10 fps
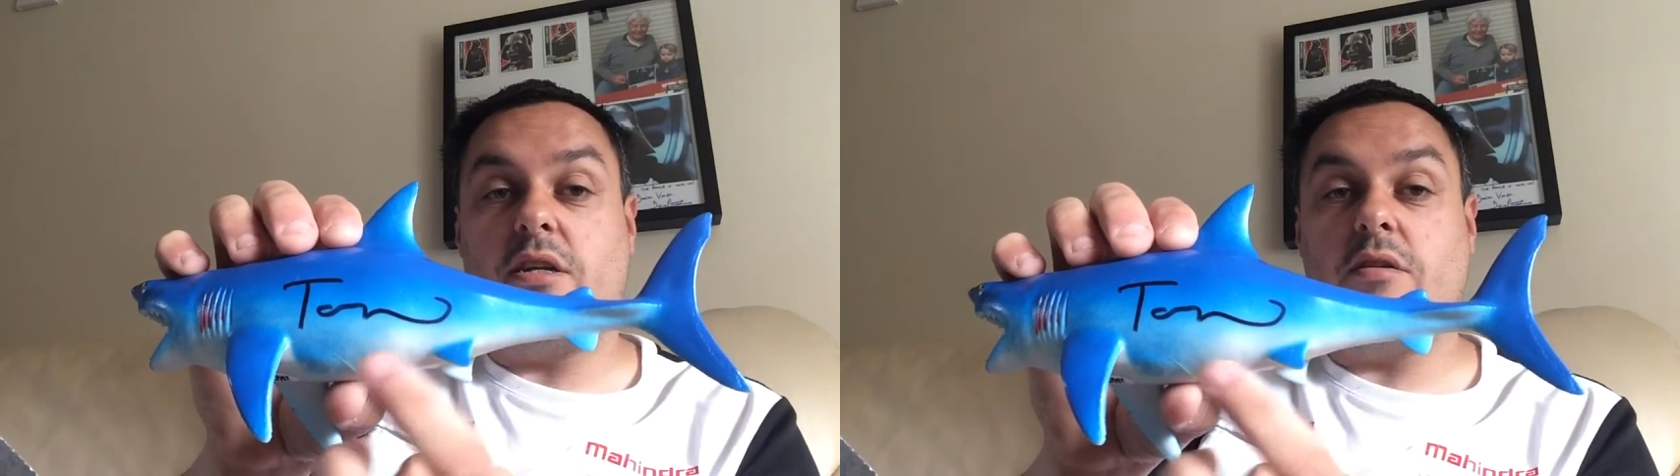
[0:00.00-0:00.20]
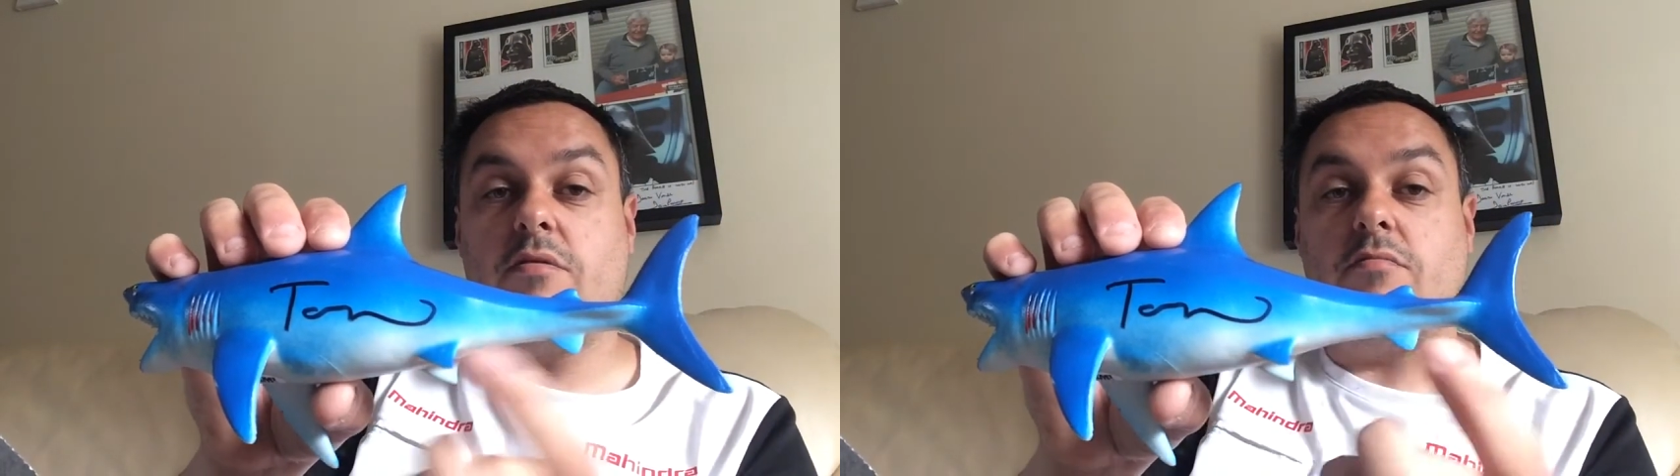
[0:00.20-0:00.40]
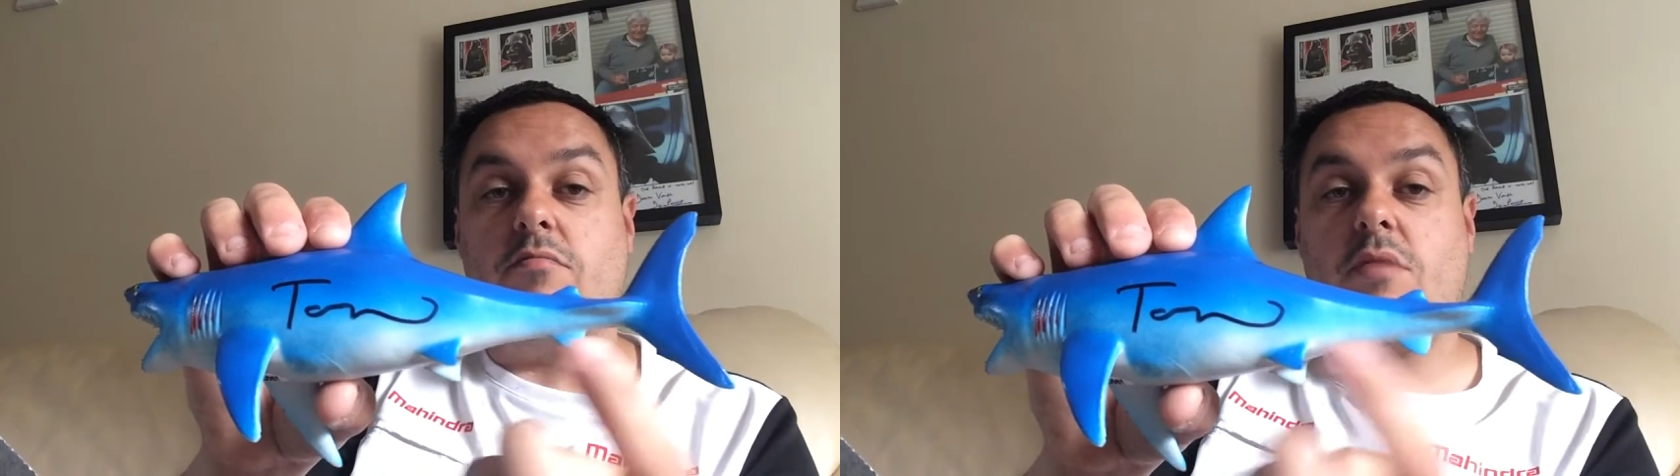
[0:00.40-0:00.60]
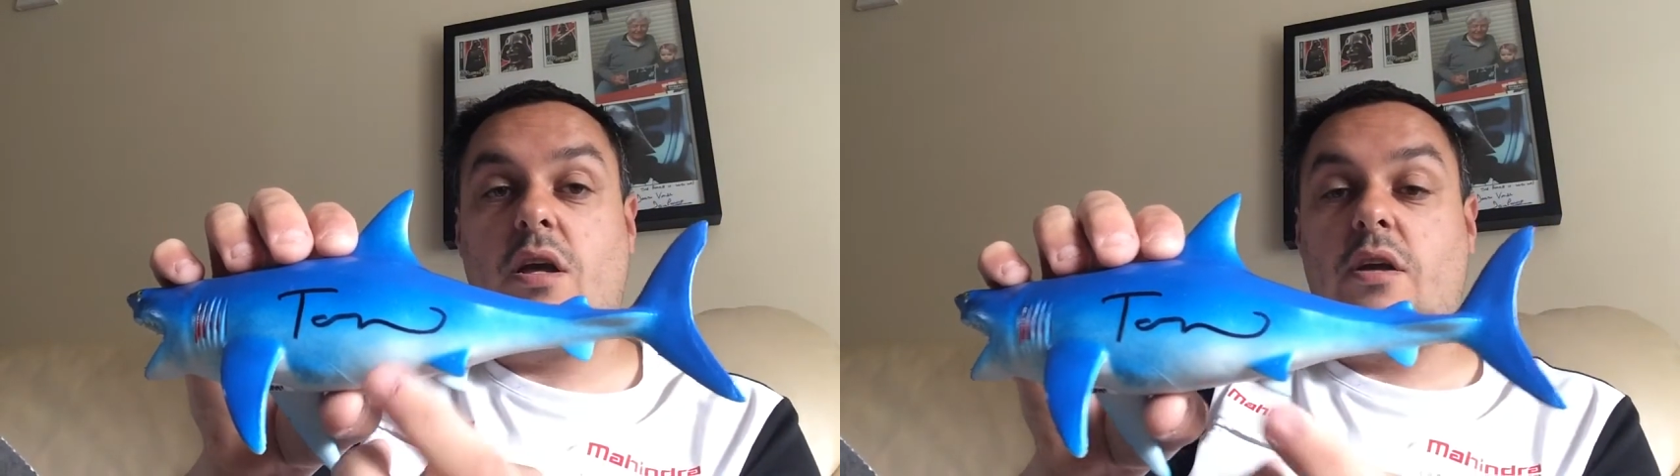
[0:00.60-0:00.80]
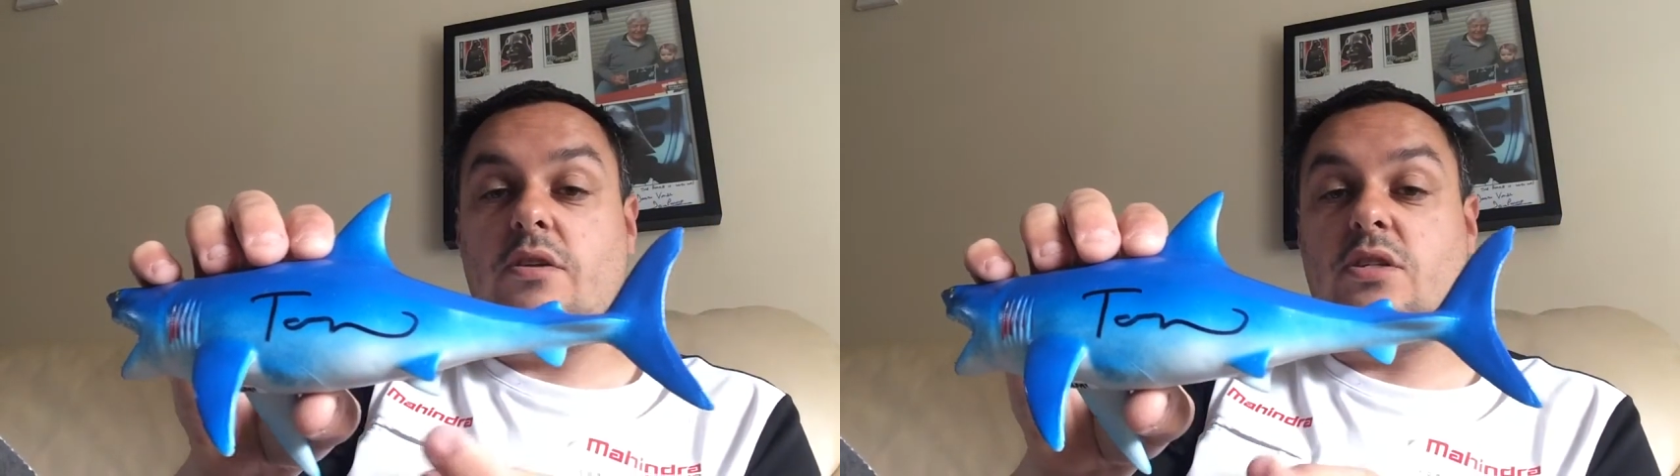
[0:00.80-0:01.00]
can
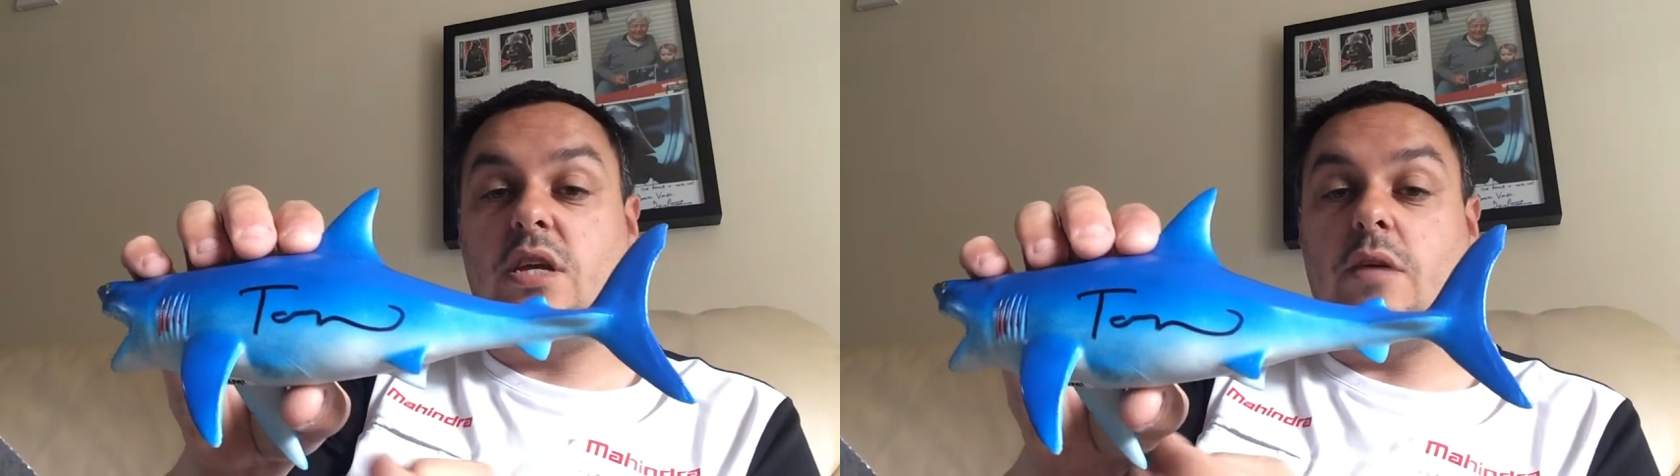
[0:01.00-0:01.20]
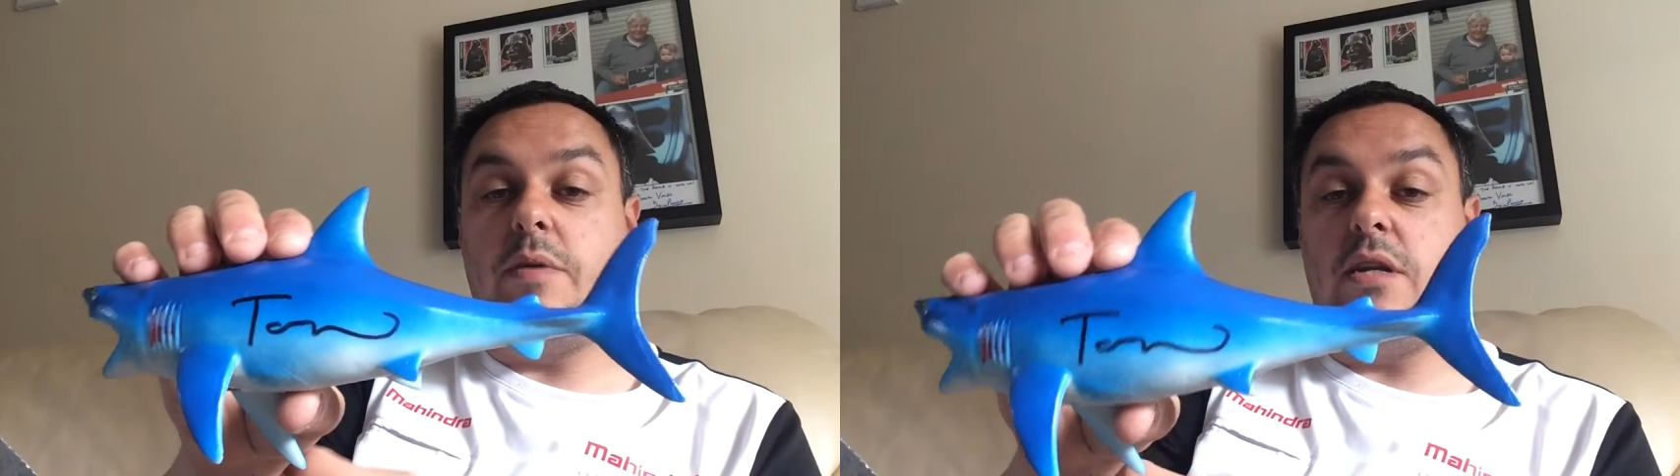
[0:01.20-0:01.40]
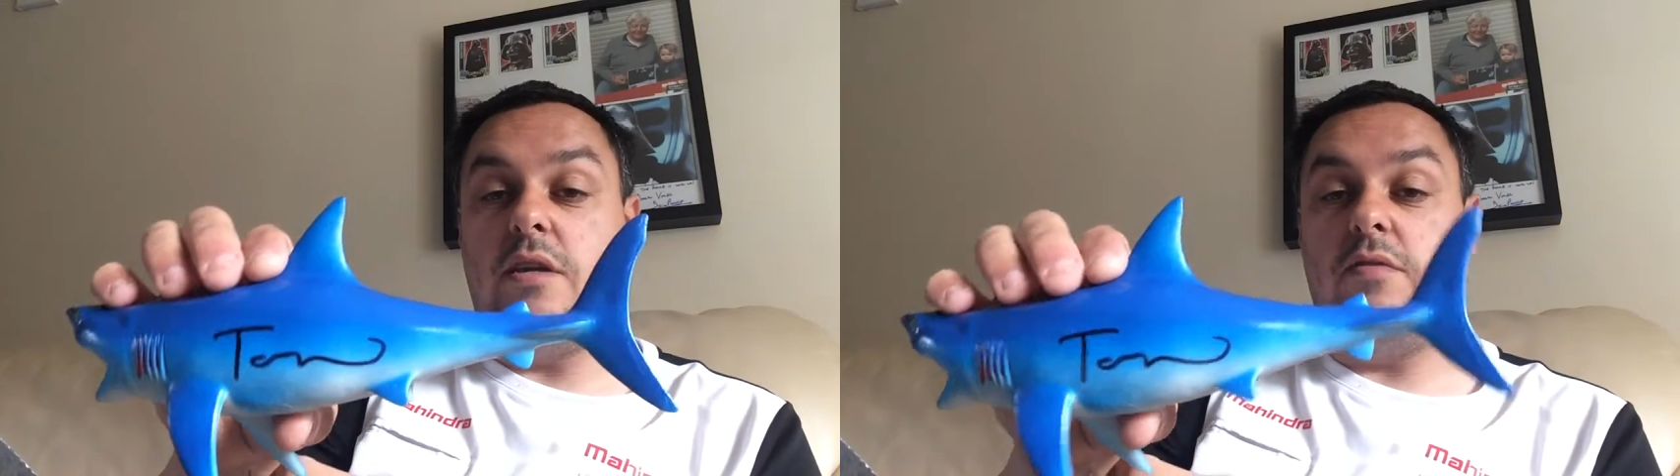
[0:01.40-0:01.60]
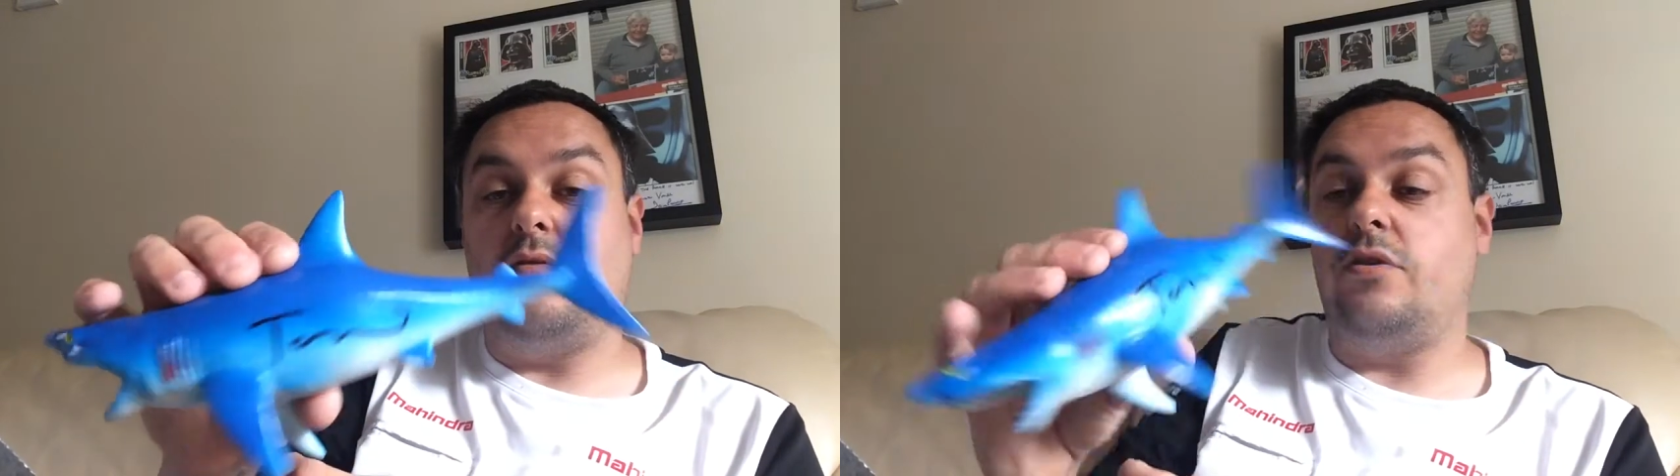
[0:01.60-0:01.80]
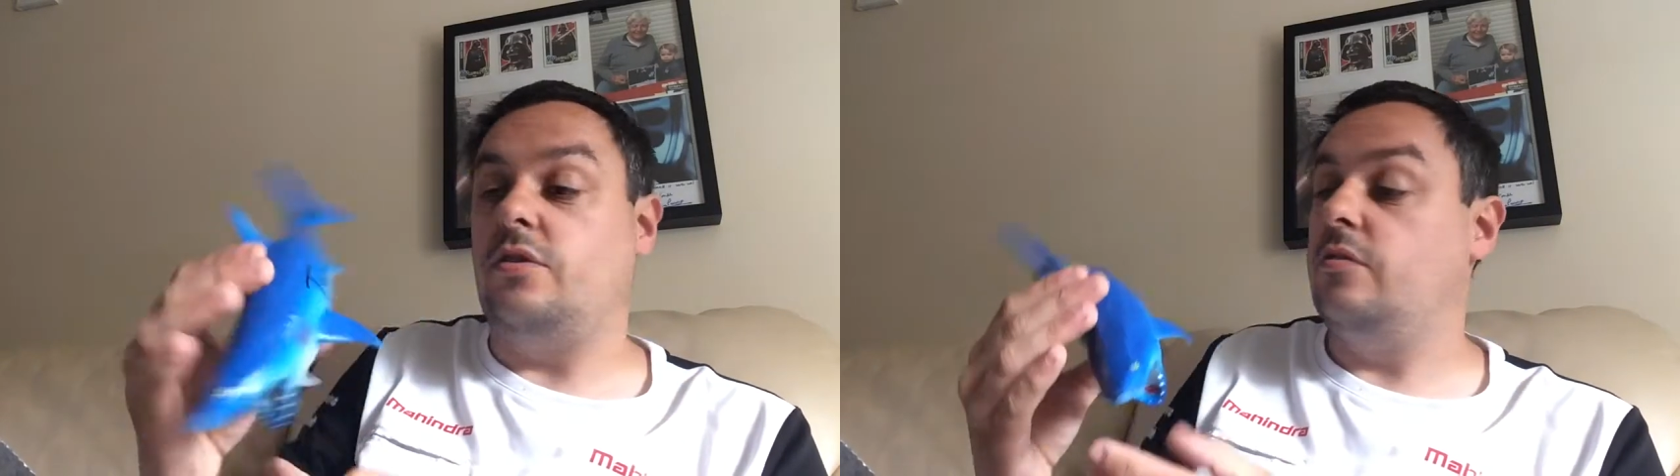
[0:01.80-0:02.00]
see it a bit
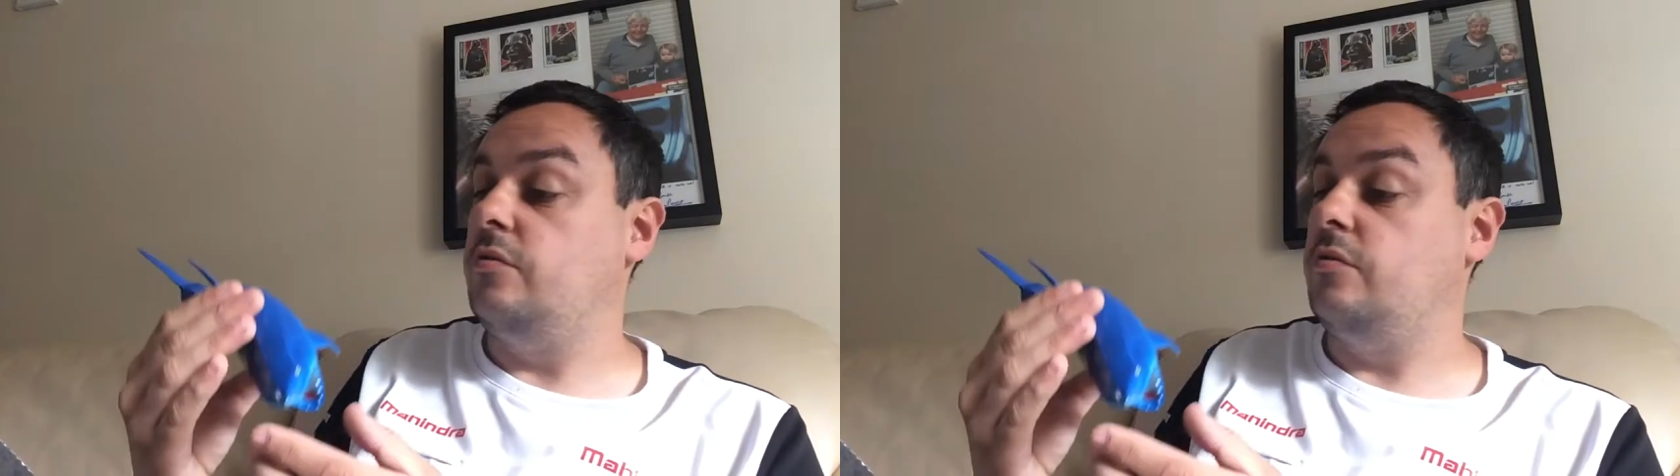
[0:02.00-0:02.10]
different.